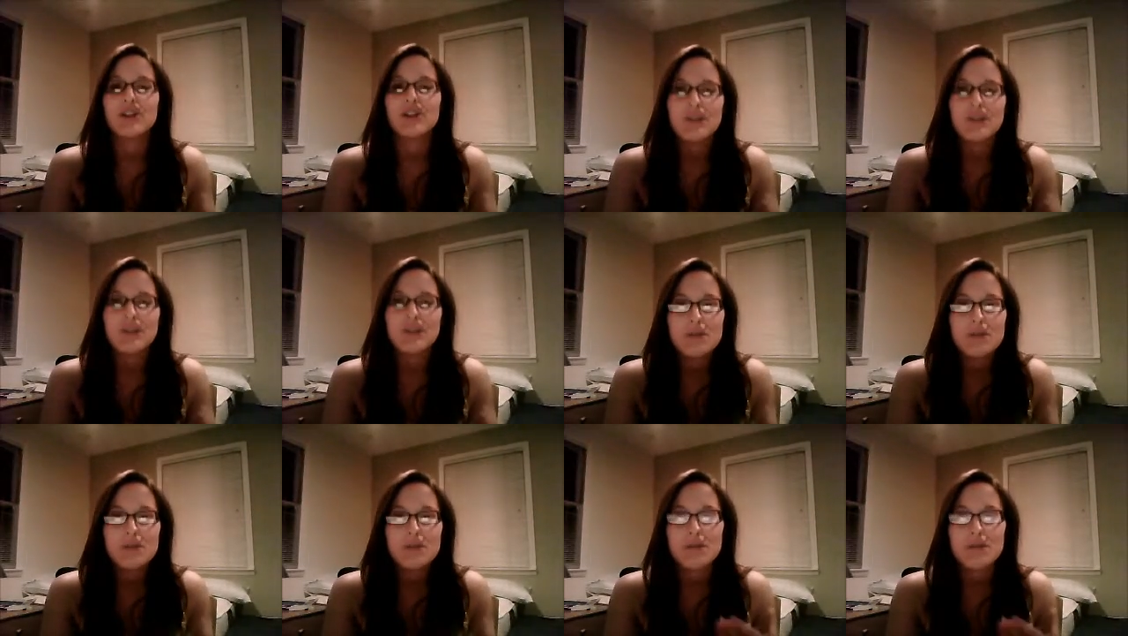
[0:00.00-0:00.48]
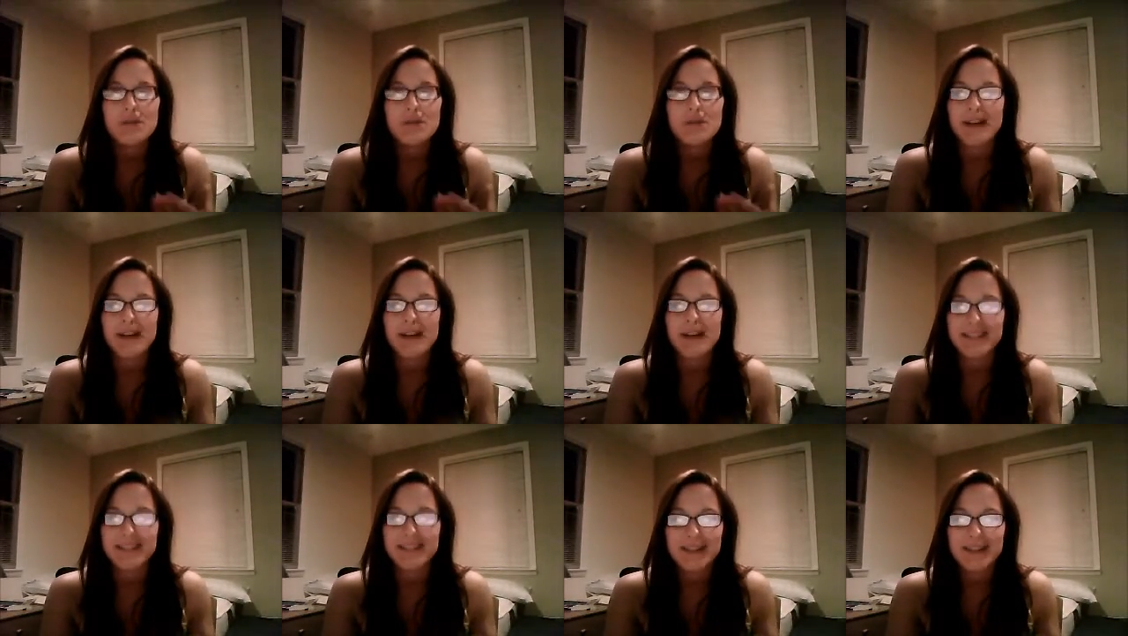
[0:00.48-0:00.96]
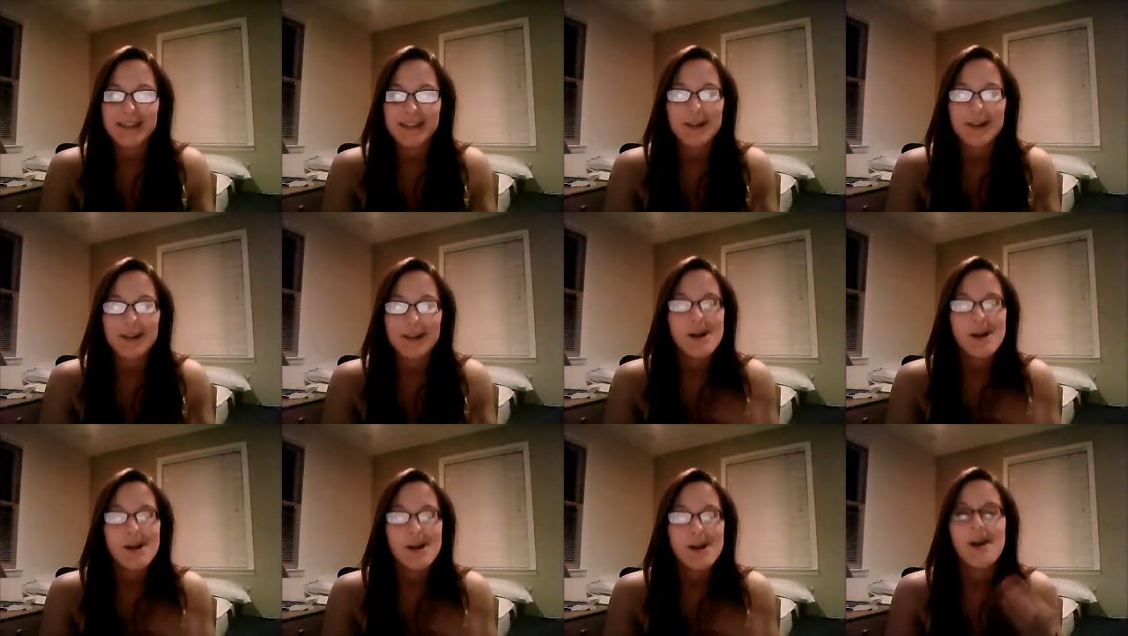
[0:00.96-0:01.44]
"You, my
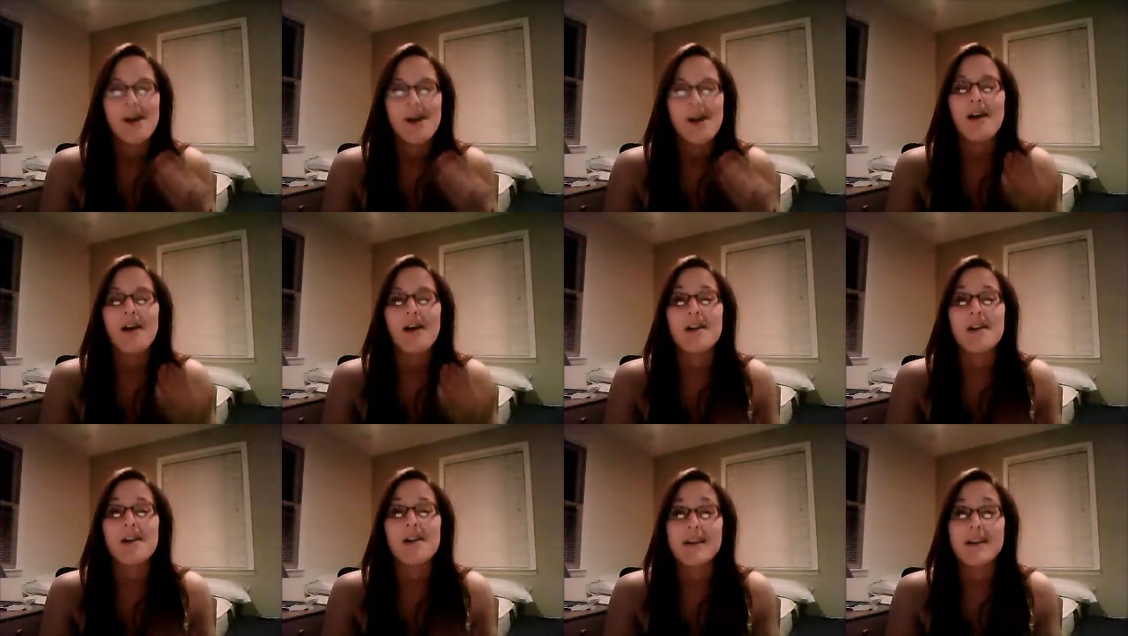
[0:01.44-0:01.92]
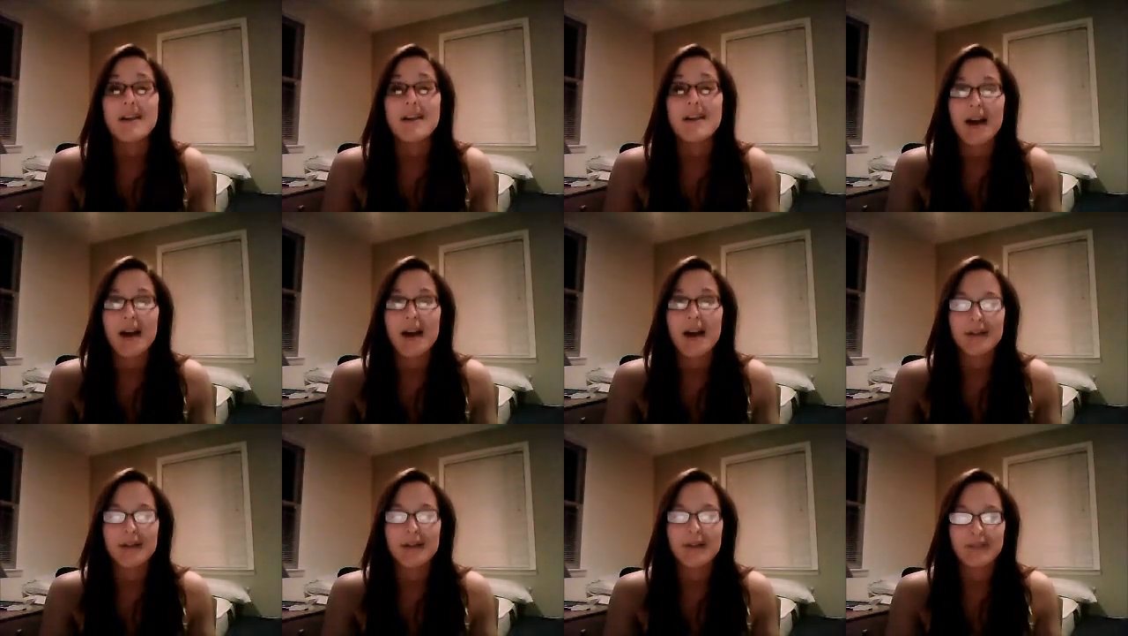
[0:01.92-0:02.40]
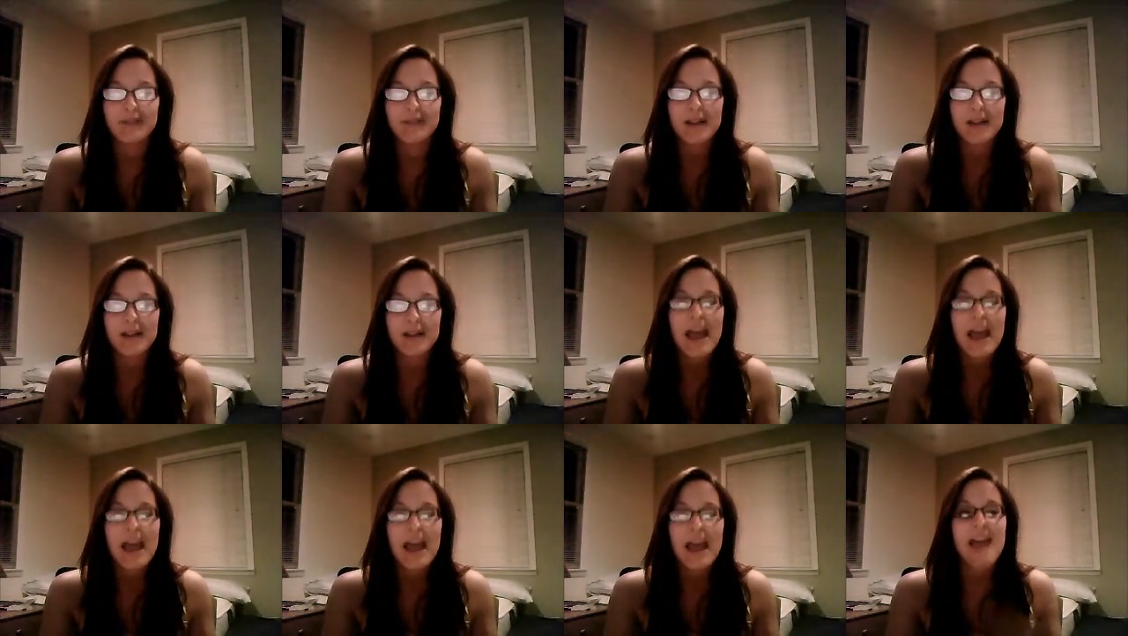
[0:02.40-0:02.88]
dear, are enough.
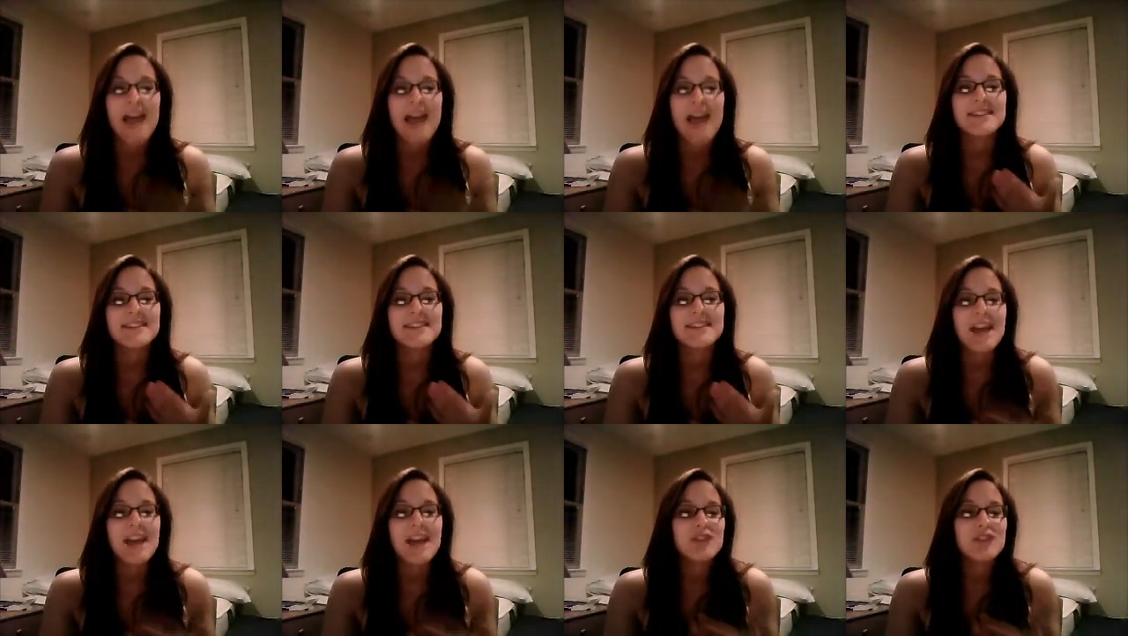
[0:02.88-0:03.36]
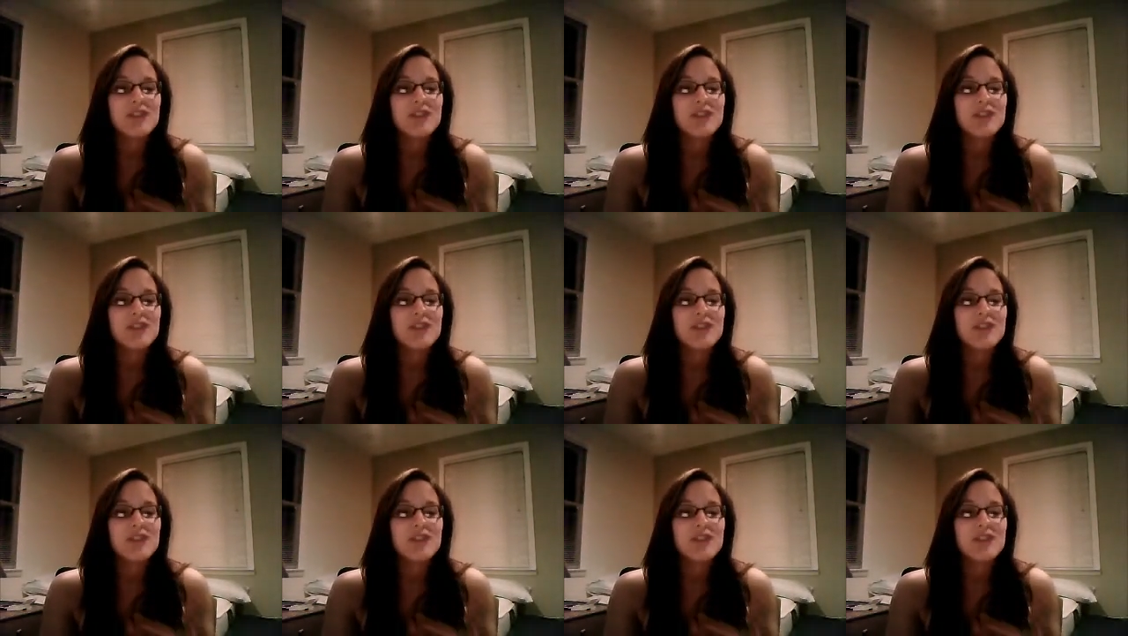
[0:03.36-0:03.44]
As an